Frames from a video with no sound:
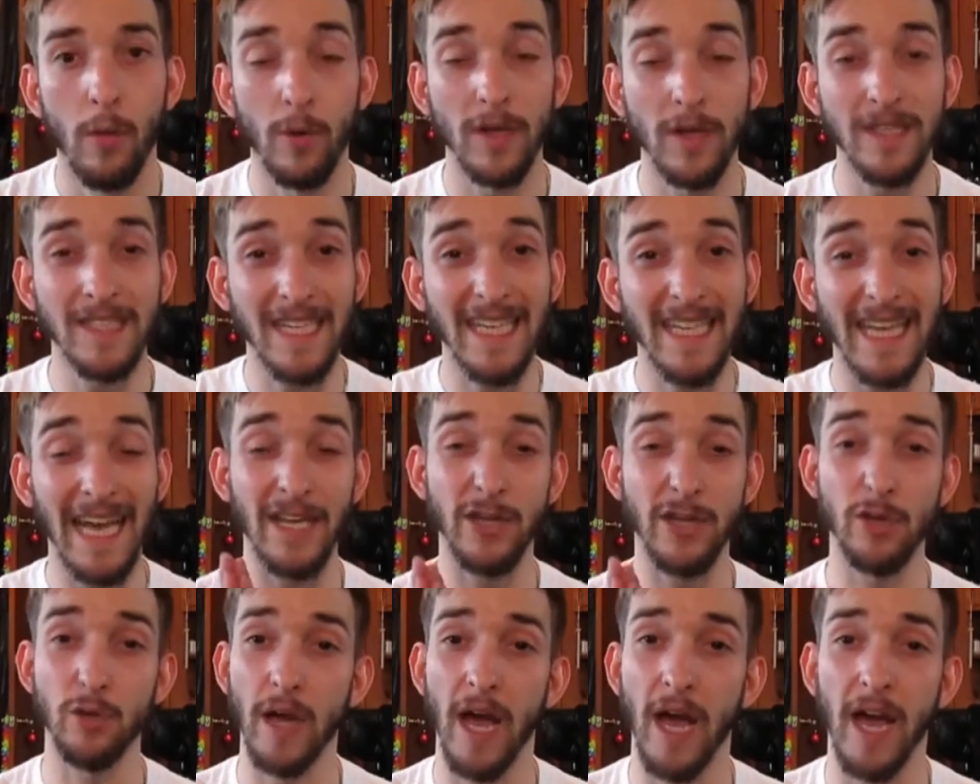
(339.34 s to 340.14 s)
Once again,
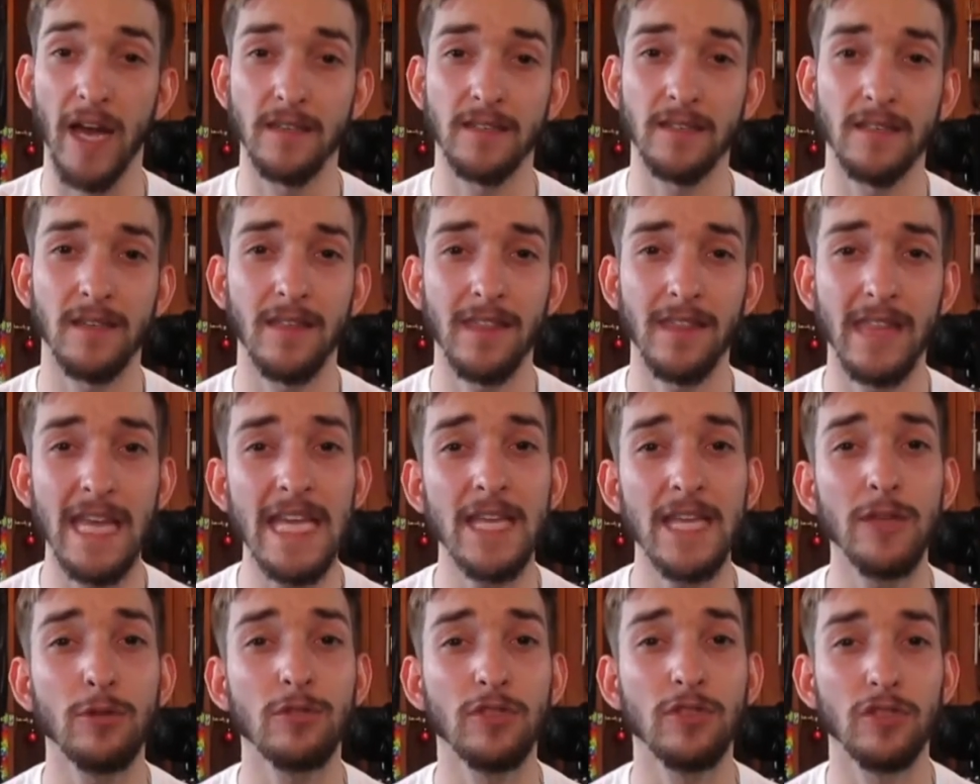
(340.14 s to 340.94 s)
you guys,
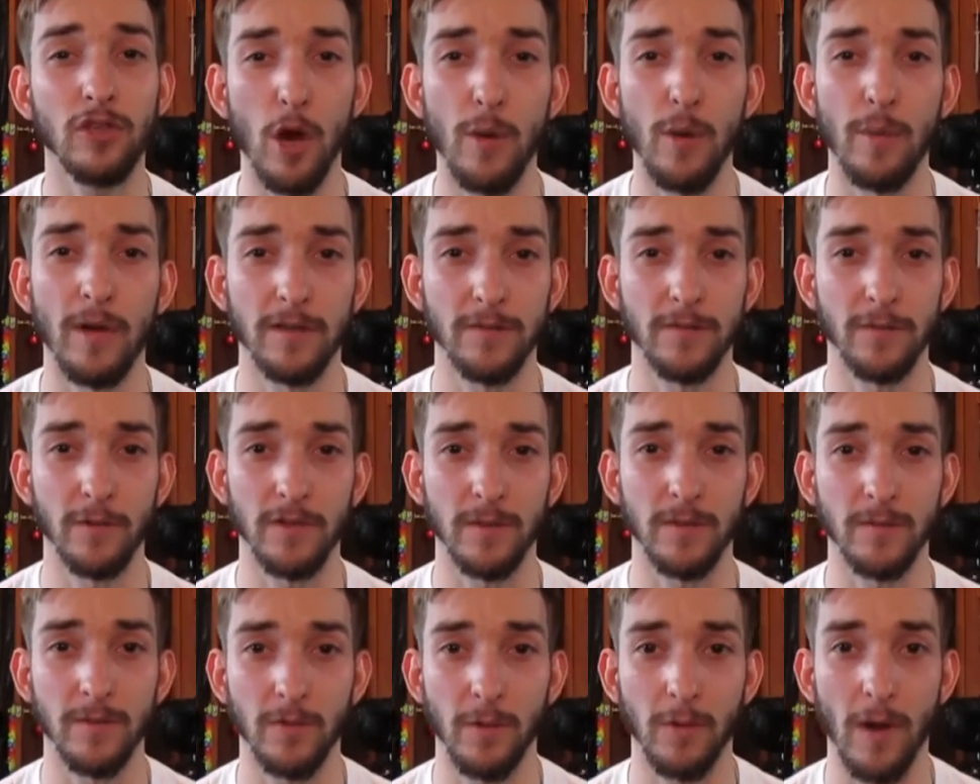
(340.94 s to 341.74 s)
thank you so much for
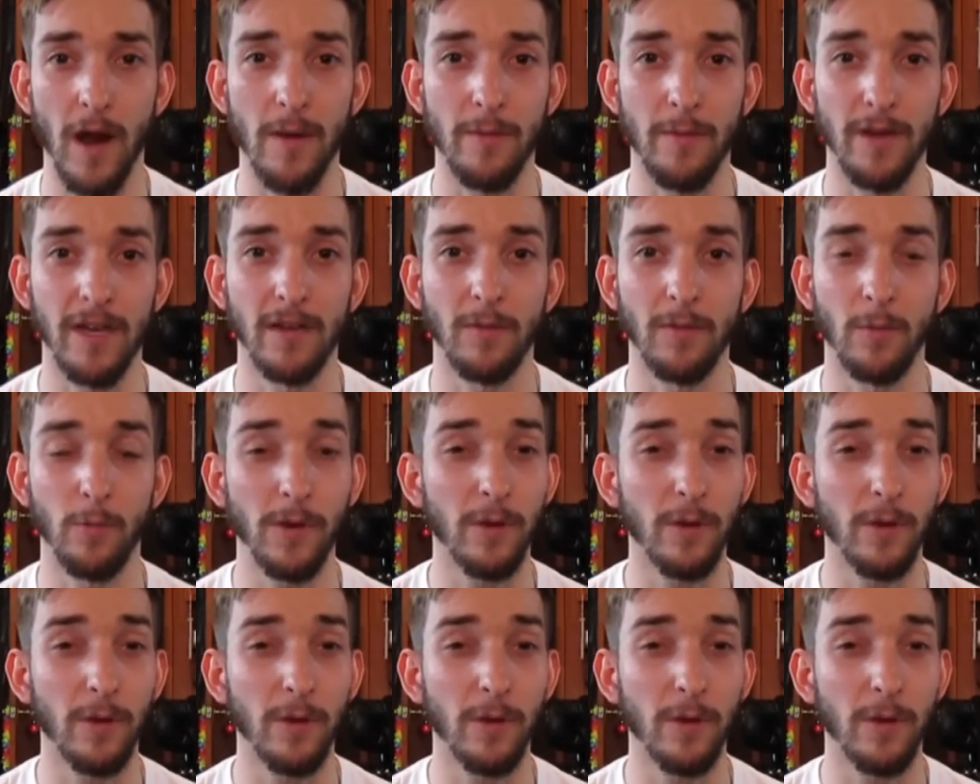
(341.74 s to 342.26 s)
subscribing.